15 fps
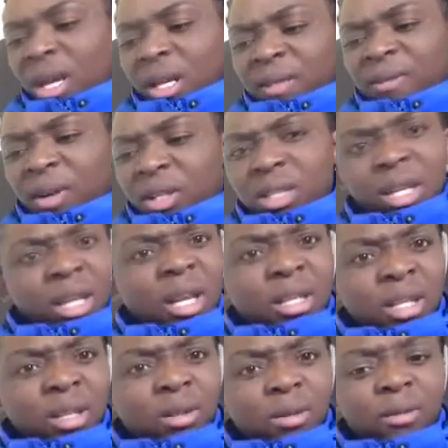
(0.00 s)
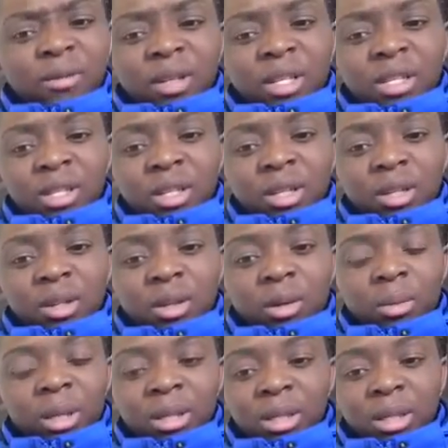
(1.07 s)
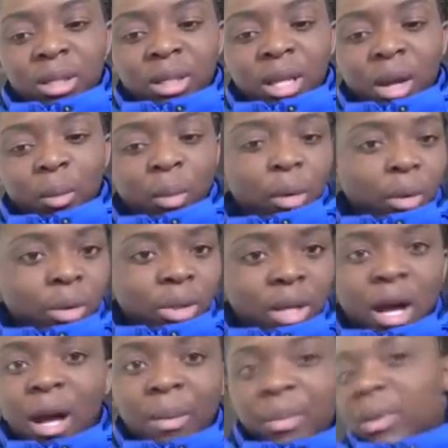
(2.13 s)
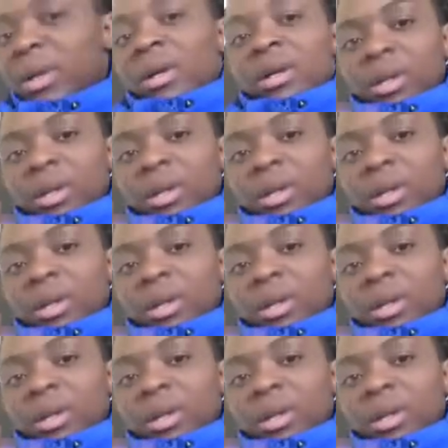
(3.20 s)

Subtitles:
as far as like, yeah, dental, vision, and basically like workers' comp,